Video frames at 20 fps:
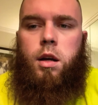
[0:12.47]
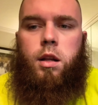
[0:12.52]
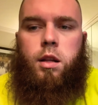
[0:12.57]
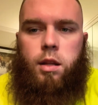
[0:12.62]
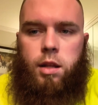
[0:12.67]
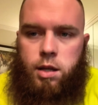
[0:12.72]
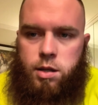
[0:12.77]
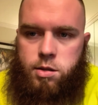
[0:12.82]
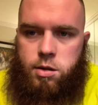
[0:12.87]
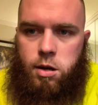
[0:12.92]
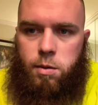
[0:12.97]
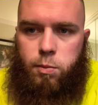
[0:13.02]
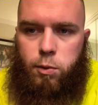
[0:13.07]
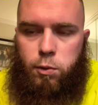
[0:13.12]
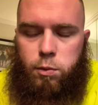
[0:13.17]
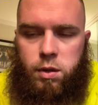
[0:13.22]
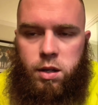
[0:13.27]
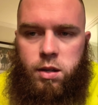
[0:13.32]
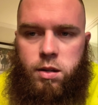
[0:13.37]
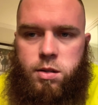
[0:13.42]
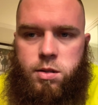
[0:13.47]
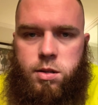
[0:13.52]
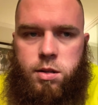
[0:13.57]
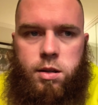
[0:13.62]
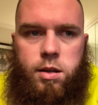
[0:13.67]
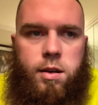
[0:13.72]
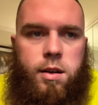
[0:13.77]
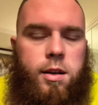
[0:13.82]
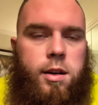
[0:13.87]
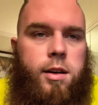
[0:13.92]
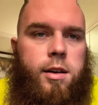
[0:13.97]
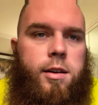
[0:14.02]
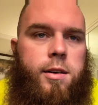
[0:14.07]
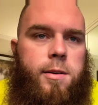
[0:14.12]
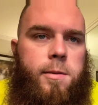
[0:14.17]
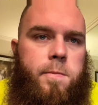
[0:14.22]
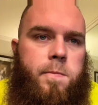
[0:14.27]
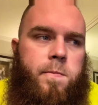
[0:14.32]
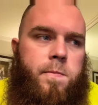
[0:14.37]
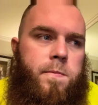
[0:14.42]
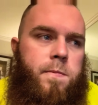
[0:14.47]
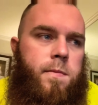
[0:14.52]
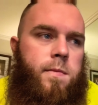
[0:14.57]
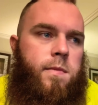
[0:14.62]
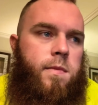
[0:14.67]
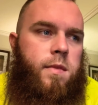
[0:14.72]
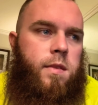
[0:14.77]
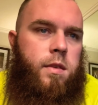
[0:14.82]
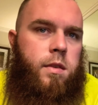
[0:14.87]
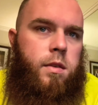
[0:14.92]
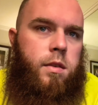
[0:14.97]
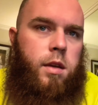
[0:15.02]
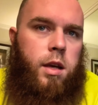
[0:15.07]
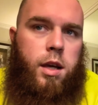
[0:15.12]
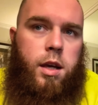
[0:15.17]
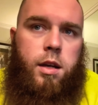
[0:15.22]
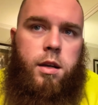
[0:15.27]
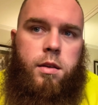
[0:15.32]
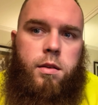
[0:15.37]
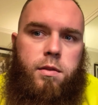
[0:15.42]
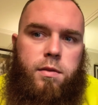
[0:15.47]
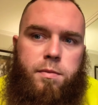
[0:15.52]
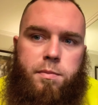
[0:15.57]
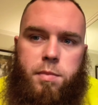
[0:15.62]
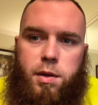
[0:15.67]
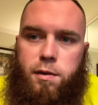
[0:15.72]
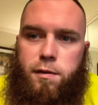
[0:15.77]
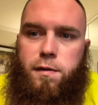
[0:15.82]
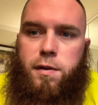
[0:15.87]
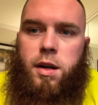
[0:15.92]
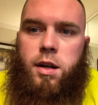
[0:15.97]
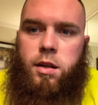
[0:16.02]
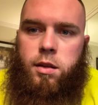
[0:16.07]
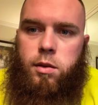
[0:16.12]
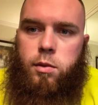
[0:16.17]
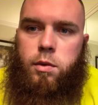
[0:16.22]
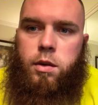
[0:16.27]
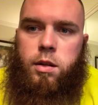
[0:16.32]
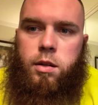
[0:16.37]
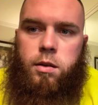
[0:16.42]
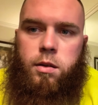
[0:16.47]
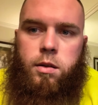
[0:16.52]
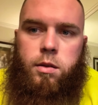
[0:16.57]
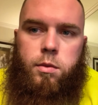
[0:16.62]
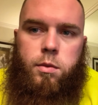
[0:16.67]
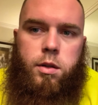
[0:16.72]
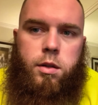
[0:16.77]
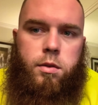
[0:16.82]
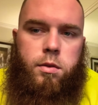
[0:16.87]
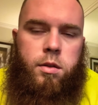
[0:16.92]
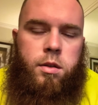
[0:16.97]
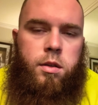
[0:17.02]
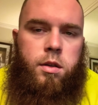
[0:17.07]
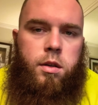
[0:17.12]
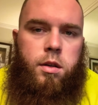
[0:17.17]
last couple weeks and been fighting the weather on the road.